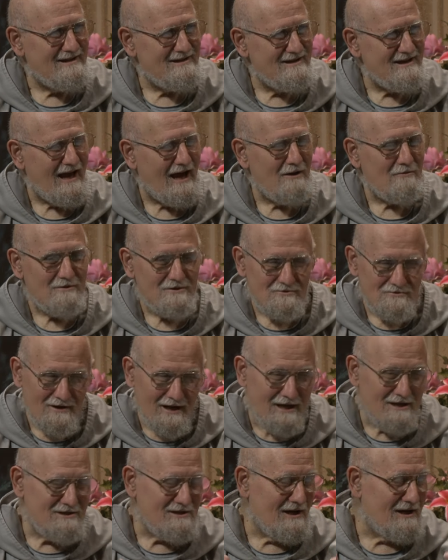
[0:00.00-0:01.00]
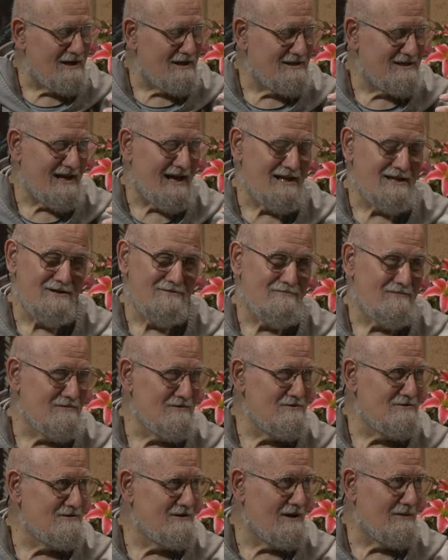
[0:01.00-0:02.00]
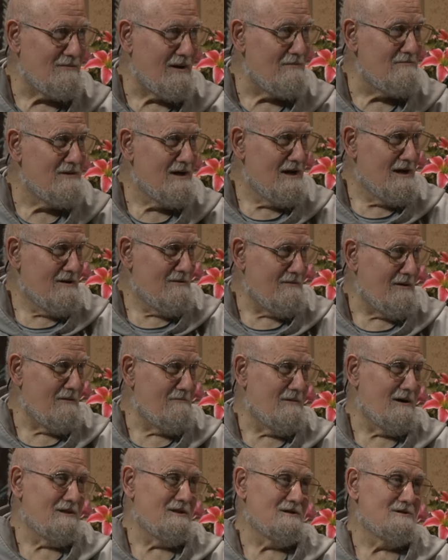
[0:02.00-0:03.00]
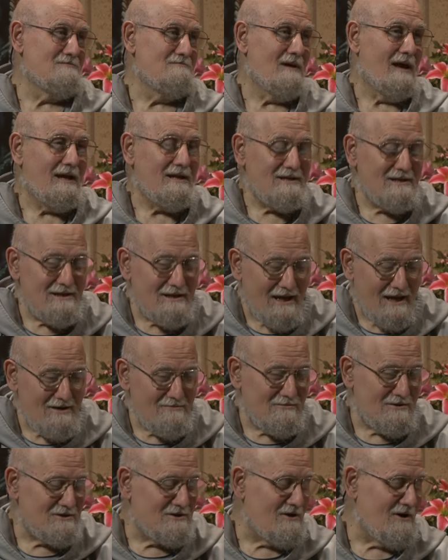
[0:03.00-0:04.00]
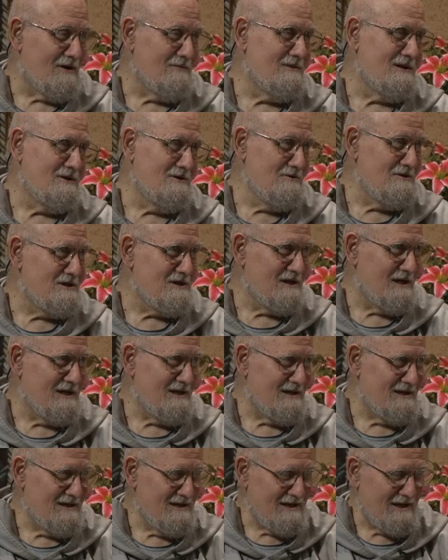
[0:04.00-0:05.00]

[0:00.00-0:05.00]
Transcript: See, I was raised on Italian food. You know, of my, course you were. My mother's maiden name was Carminucci.